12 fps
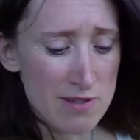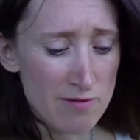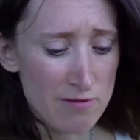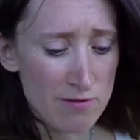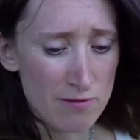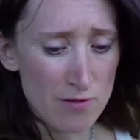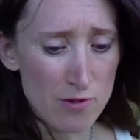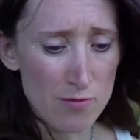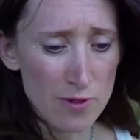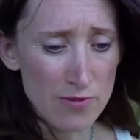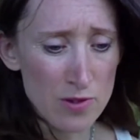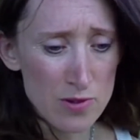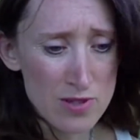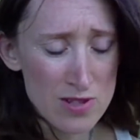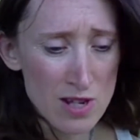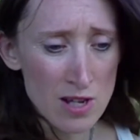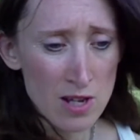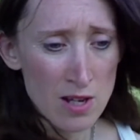different form. And of course,
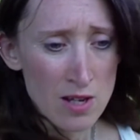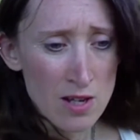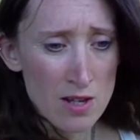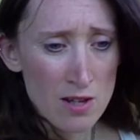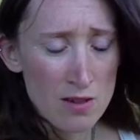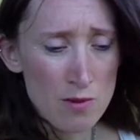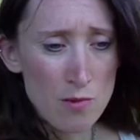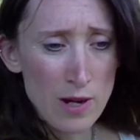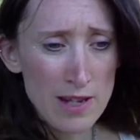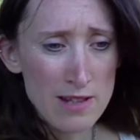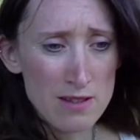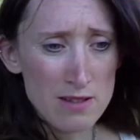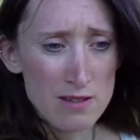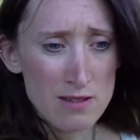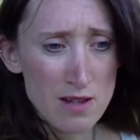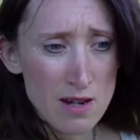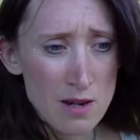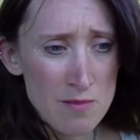the way that
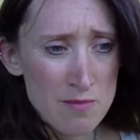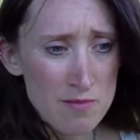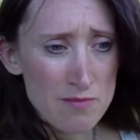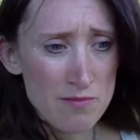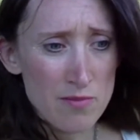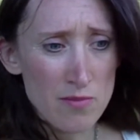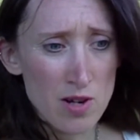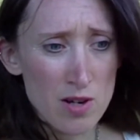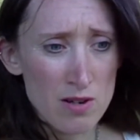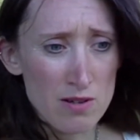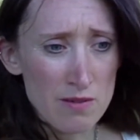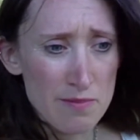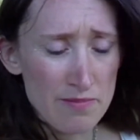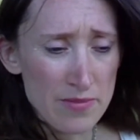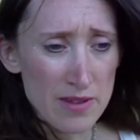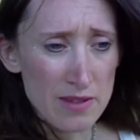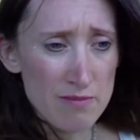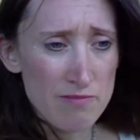our
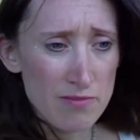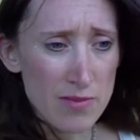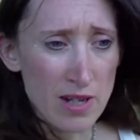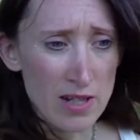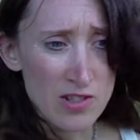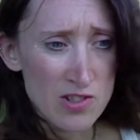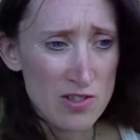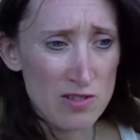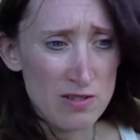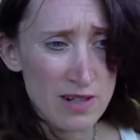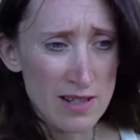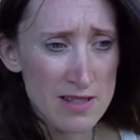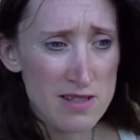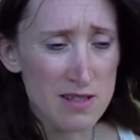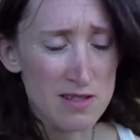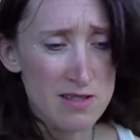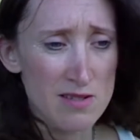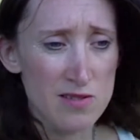ancient
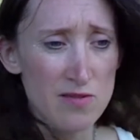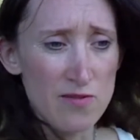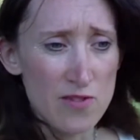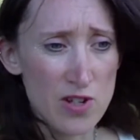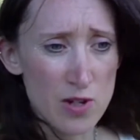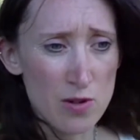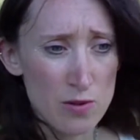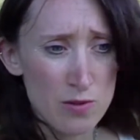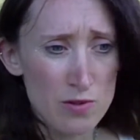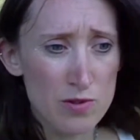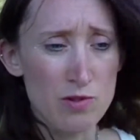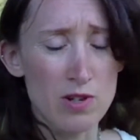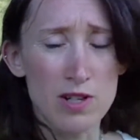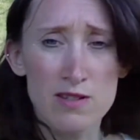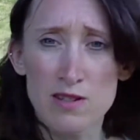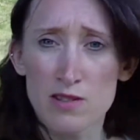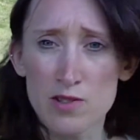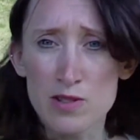ancestors viewed
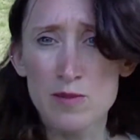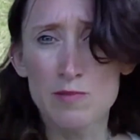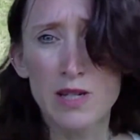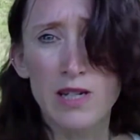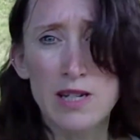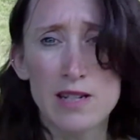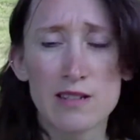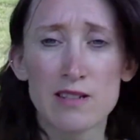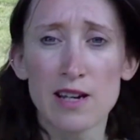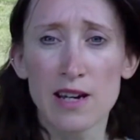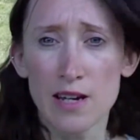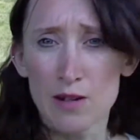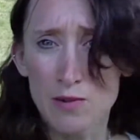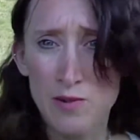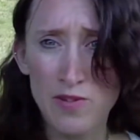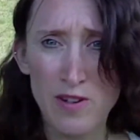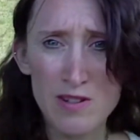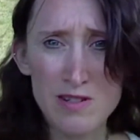drinks such as mead and ale
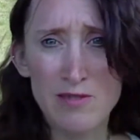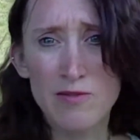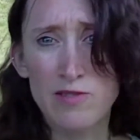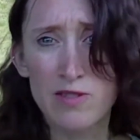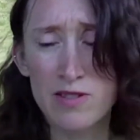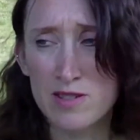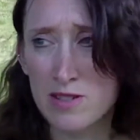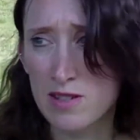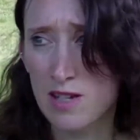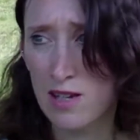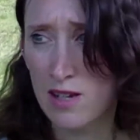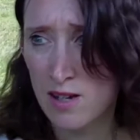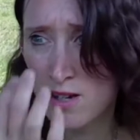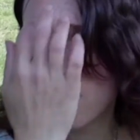was very different to the